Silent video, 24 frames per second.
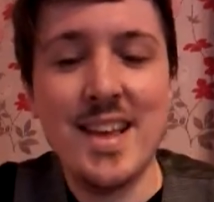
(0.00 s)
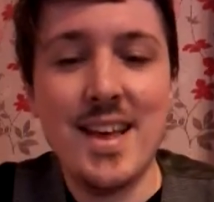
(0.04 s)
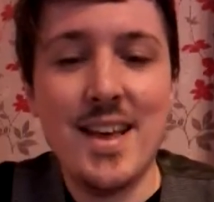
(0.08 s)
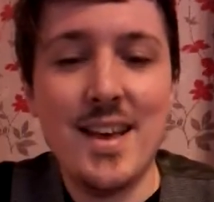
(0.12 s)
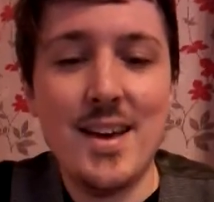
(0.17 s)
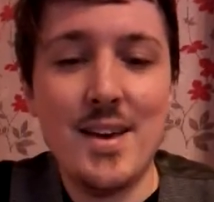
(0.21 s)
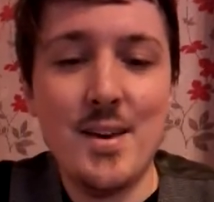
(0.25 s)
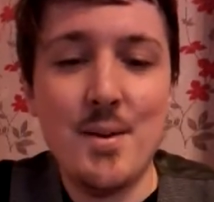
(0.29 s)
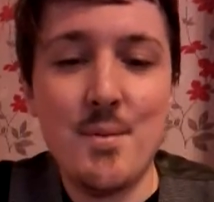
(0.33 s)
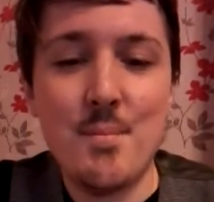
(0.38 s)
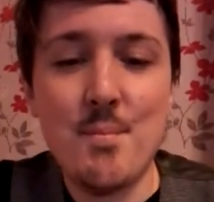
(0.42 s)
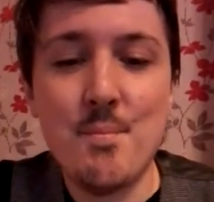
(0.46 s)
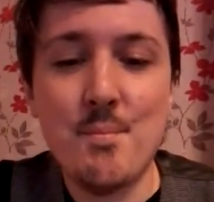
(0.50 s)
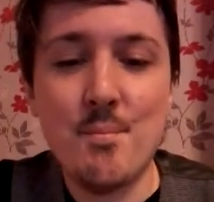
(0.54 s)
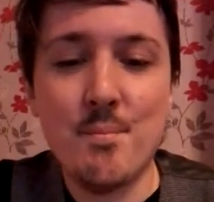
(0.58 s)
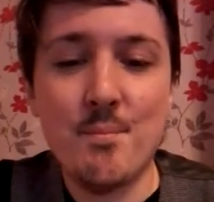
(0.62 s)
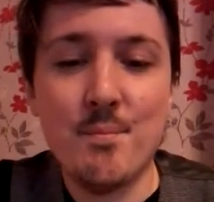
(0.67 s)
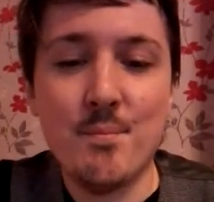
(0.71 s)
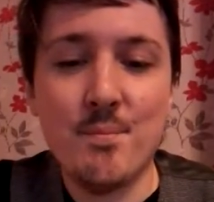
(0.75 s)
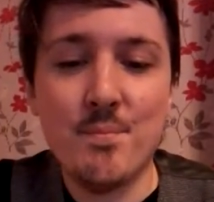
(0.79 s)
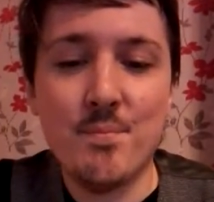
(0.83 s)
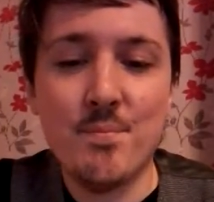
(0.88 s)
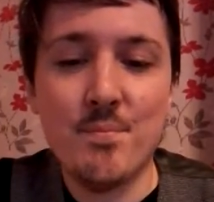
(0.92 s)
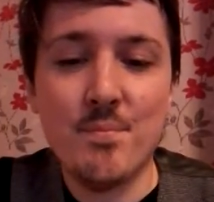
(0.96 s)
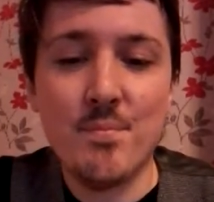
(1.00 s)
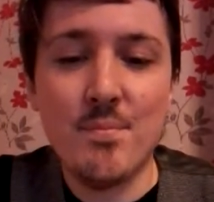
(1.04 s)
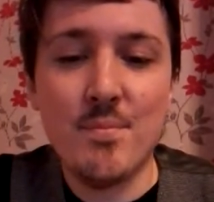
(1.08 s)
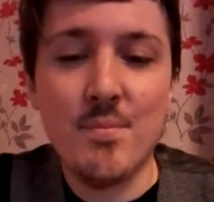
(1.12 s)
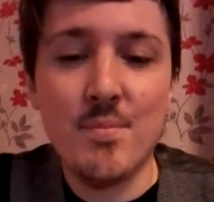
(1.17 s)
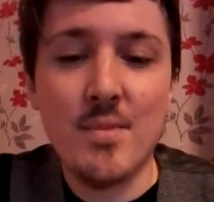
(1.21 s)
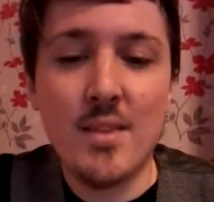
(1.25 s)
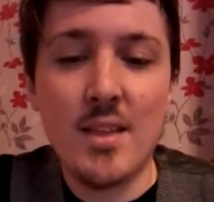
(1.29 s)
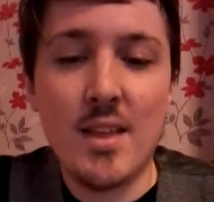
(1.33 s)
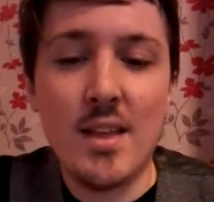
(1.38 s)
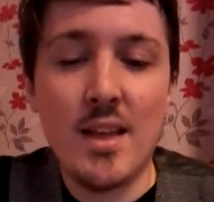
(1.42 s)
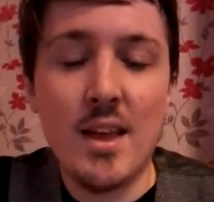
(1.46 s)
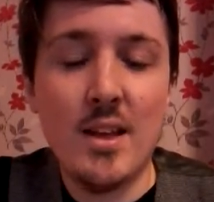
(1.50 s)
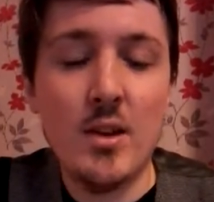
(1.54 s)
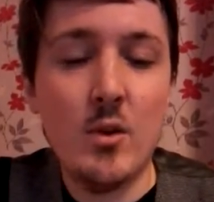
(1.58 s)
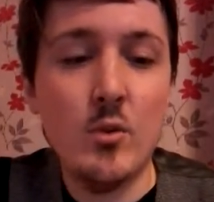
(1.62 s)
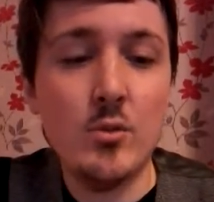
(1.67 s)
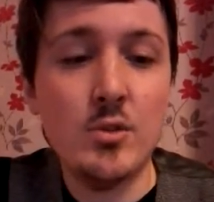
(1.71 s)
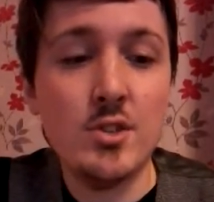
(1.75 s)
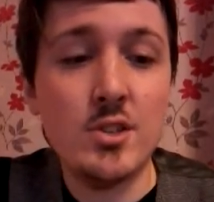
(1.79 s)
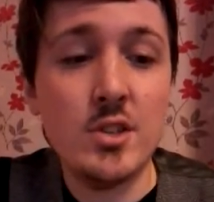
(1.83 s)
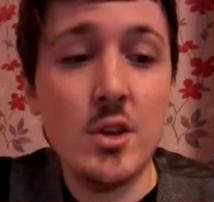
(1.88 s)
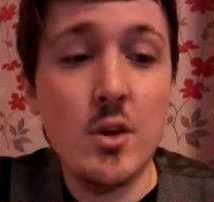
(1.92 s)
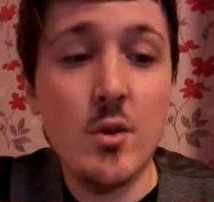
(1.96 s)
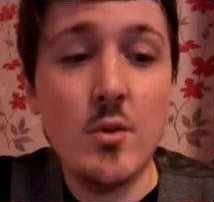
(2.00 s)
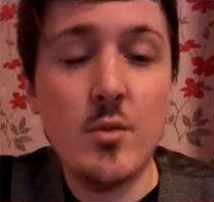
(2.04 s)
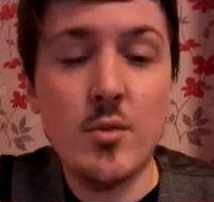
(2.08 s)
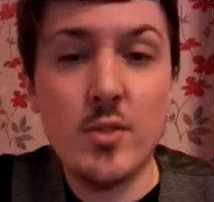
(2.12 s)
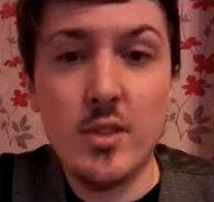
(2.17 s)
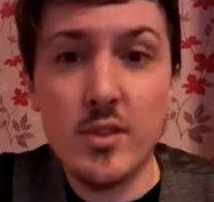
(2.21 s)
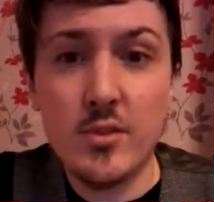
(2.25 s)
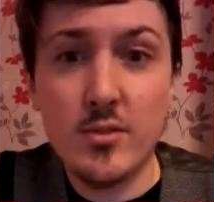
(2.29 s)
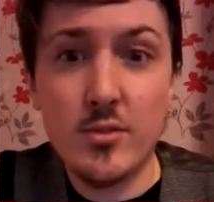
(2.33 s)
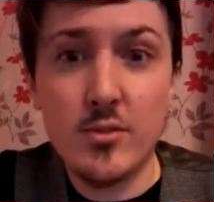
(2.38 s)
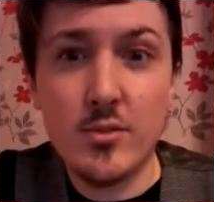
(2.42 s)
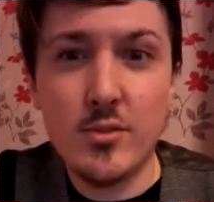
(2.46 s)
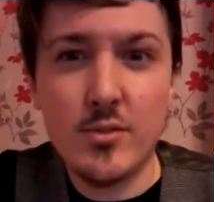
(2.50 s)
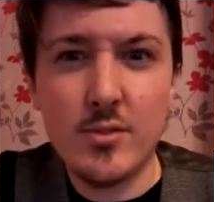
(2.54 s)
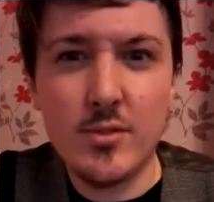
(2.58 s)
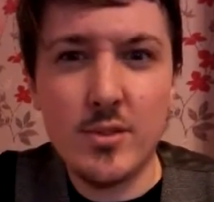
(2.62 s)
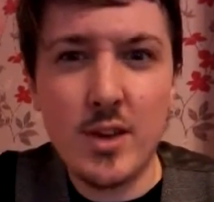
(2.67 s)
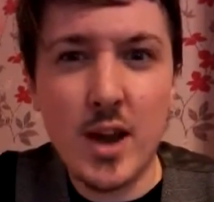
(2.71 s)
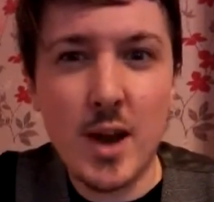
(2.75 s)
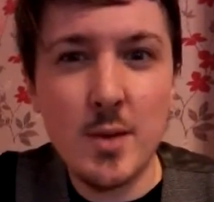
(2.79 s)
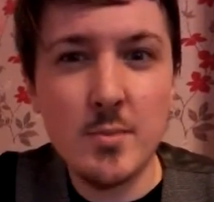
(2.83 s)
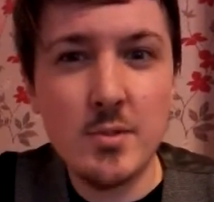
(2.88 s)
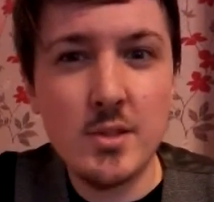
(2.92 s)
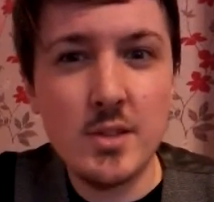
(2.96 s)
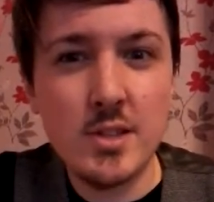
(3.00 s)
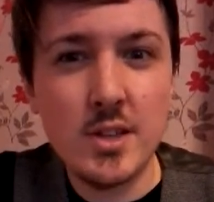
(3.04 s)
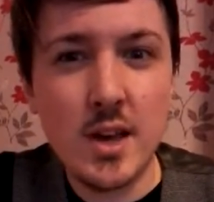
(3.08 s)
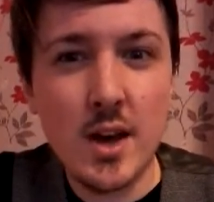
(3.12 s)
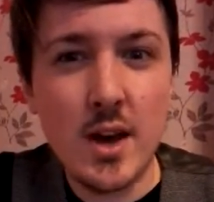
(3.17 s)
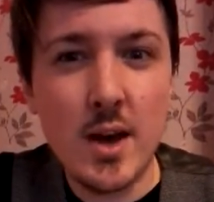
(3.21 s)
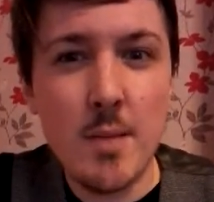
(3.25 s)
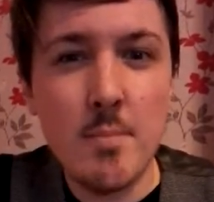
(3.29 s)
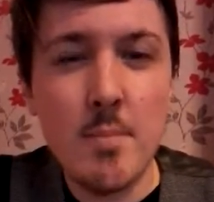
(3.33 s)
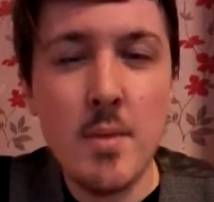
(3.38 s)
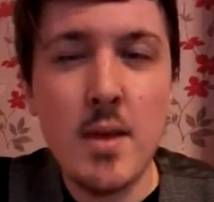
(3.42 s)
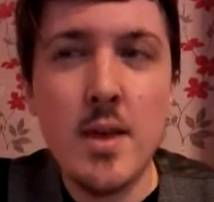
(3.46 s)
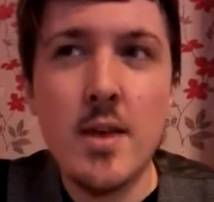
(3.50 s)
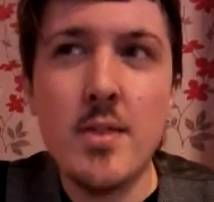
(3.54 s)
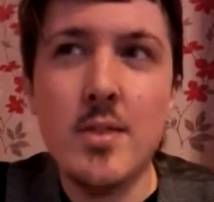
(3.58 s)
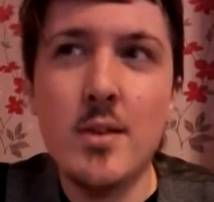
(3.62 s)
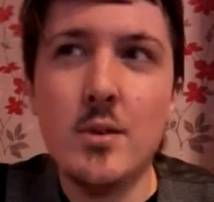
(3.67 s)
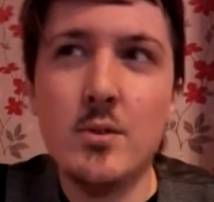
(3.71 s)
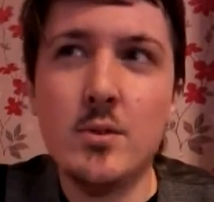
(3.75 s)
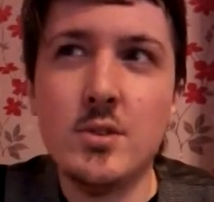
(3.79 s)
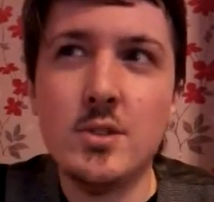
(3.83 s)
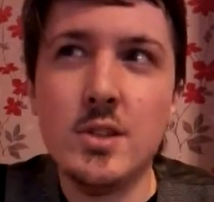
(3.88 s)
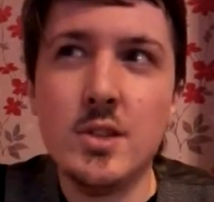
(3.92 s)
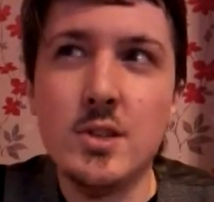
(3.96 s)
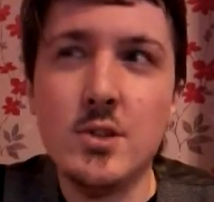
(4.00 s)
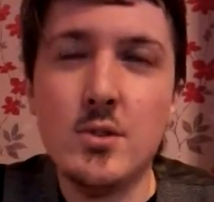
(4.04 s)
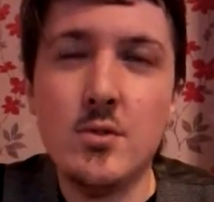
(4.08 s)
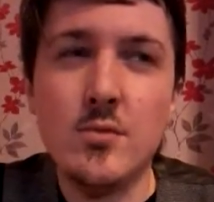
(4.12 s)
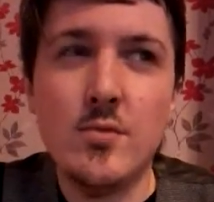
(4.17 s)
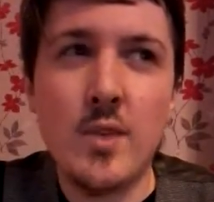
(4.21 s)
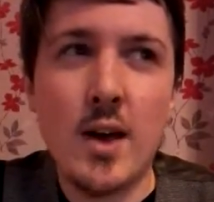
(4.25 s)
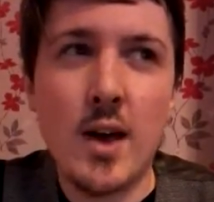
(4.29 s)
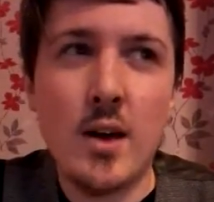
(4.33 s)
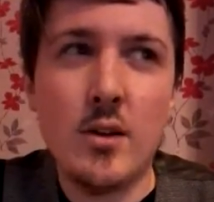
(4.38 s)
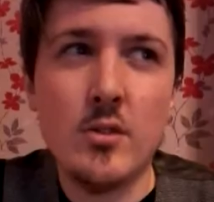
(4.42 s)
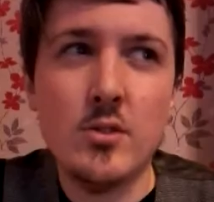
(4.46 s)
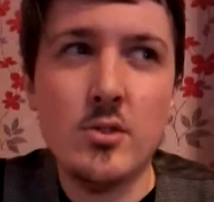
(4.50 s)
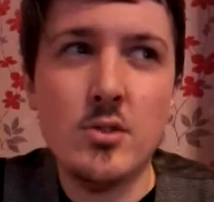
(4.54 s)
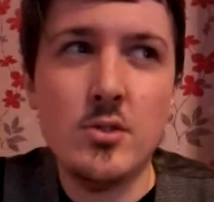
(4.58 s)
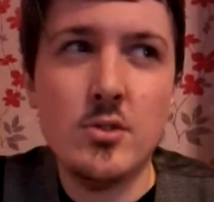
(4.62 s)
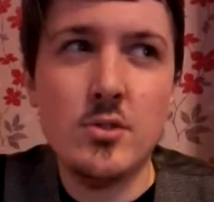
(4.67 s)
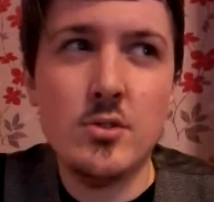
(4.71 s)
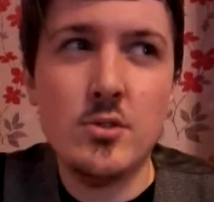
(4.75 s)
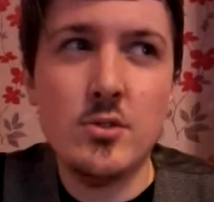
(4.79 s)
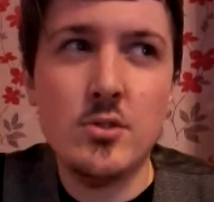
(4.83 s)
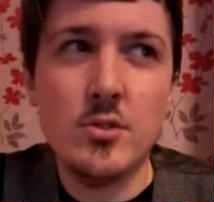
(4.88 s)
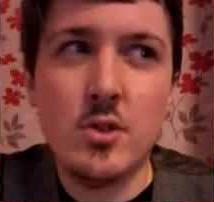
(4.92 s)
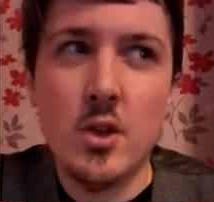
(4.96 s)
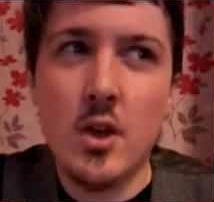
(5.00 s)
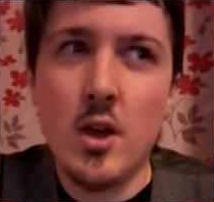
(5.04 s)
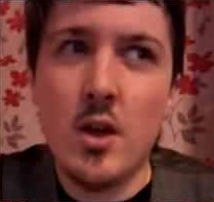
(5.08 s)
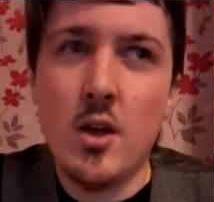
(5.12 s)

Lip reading: And also, this time to time, they'll send you vouchers.